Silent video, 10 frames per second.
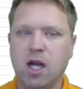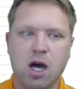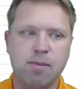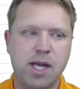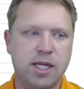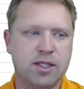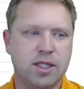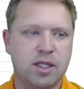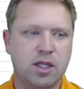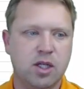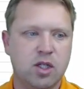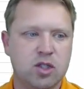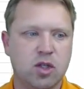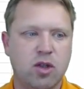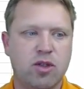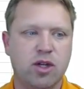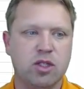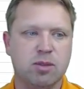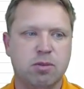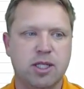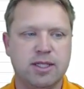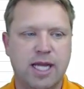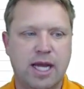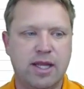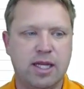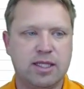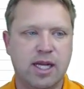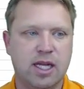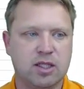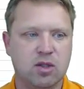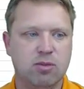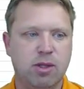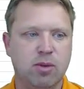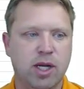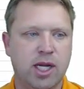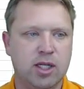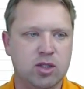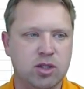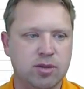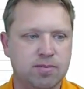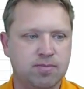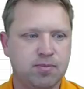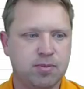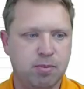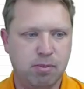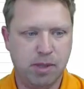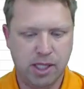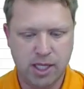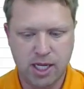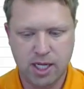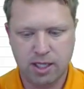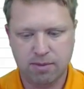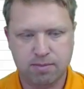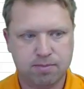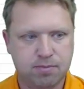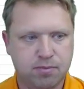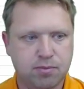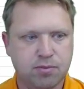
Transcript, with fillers: a comment so that there's a place to add that text. So it'd be range B nine